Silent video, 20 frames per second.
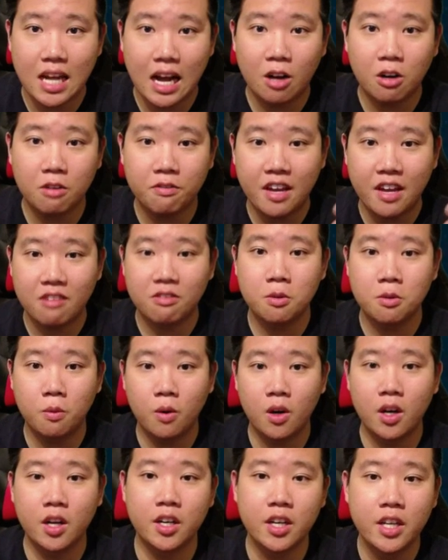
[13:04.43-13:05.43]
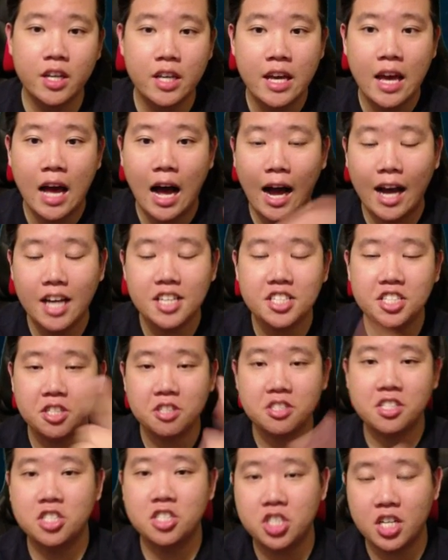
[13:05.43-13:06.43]
out of everyone, I
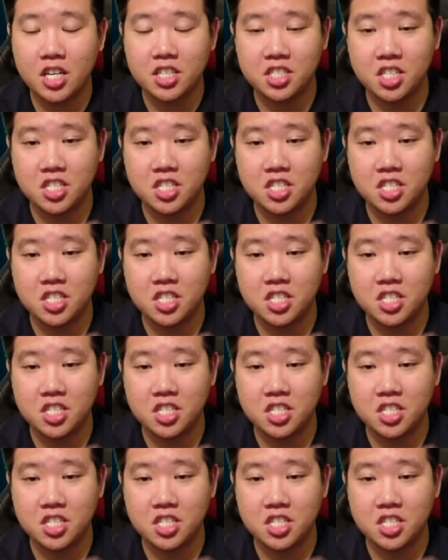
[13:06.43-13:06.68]
still suggest